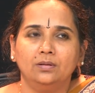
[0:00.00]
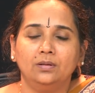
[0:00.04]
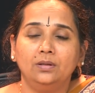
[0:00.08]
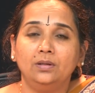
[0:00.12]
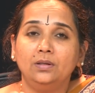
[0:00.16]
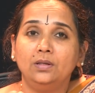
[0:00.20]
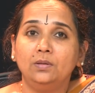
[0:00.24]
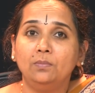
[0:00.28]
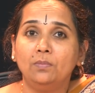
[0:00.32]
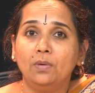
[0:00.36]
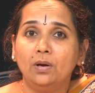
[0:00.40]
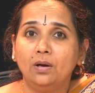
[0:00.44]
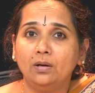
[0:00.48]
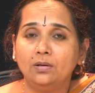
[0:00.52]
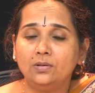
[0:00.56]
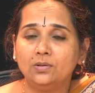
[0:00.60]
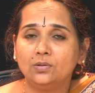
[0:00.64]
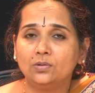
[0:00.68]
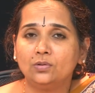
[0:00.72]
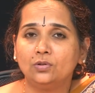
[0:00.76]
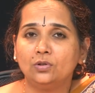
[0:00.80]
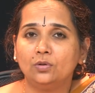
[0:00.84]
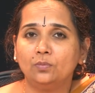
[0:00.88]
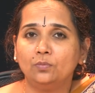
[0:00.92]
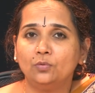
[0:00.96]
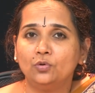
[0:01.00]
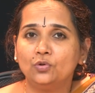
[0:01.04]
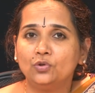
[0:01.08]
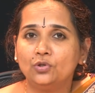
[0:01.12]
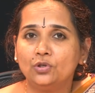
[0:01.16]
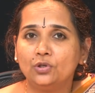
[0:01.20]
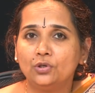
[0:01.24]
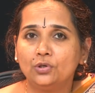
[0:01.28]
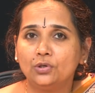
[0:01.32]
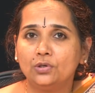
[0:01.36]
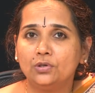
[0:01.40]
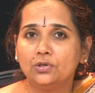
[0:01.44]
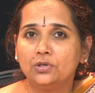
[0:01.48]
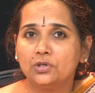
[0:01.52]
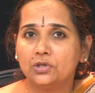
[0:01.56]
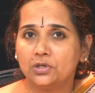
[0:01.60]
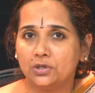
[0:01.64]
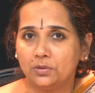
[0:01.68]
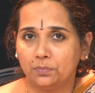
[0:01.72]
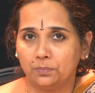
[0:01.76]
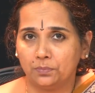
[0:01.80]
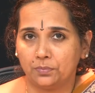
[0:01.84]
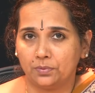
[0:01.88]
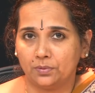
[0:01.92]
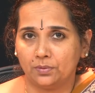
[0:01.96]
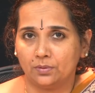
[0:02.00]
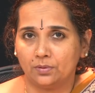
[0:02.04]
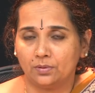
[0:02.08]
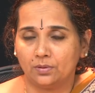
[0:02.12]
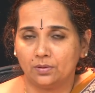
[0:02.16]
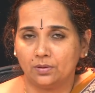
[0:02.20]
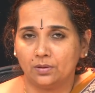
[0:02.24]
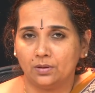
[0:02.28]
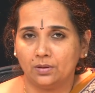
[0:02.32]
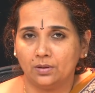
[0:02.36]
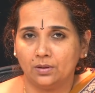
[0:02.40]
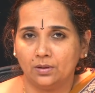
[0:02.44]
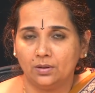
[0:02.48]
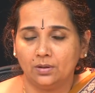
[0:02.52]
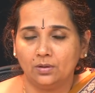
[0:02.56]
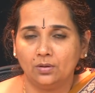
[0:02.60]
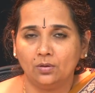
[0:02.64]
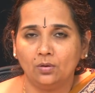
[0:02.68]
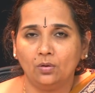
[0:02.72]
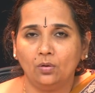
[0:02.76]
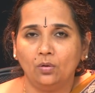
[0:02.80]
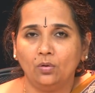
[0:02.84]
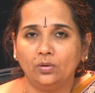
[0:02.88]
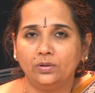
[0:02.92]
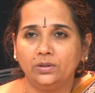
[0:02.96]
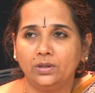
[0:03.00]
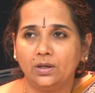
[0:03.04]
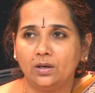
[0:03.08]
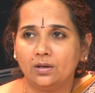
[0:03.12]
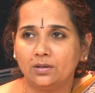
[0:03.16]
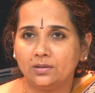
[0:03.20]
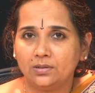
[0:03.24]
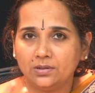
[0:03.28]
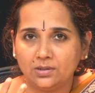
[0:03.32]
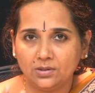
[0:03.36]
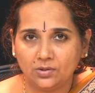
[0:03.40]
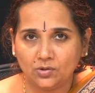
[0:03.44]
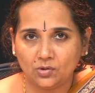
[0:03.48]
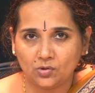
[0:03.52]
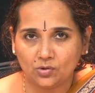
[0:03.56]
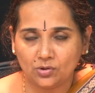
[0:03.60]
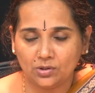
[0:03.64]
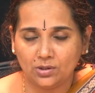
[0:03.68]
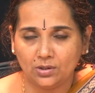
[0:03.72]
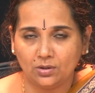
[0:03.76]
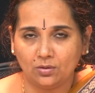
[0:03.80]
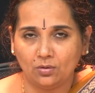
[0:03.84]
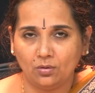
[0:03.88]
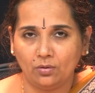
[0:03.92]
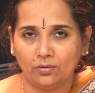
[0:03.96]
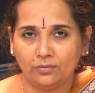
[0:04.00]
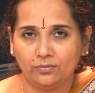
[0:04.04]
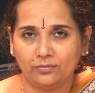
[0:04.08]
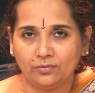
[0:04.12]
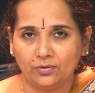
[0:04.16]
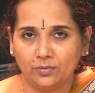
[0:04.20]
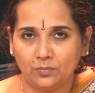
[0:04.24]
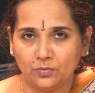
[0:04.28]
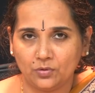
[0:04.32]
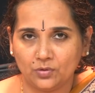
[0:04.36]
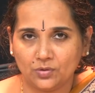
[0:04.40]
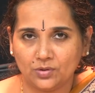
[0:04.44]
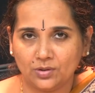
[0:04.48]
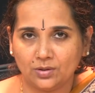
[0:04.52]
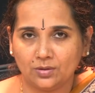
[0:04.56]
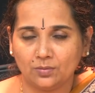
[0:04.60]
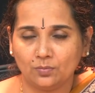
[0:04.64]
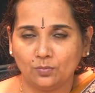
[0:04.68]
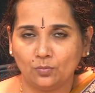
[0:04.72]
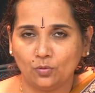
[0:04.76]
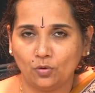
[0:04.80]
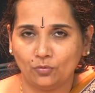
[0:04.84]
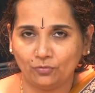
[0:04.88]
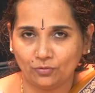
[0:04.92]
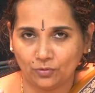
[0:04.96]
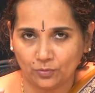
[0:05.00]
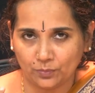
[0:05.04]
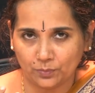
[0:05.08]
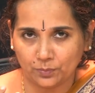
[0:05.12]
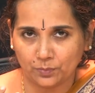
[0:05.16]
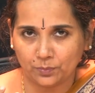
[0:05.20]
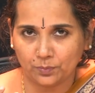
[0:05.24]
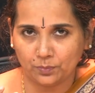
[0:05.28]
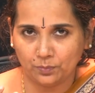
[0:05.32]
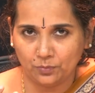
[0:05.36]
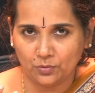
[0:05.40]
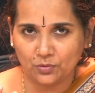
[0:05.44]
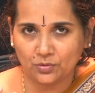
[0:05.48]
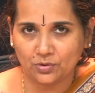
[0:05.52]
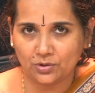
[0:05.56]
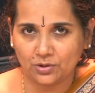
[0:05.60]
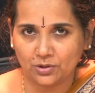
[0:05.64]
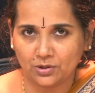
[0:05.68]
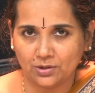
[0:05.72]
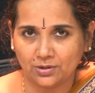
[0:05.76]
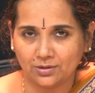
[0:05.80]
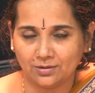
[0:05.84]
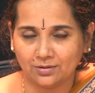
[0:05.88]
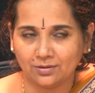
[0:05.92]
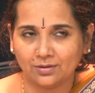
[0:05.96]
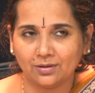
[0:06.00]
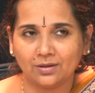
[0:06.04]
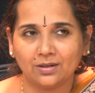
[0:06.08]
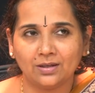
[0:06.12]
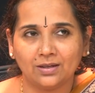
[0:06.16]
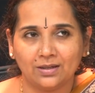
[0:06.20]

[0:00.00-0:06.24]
demands on the musicianship, on the artistry of a musician,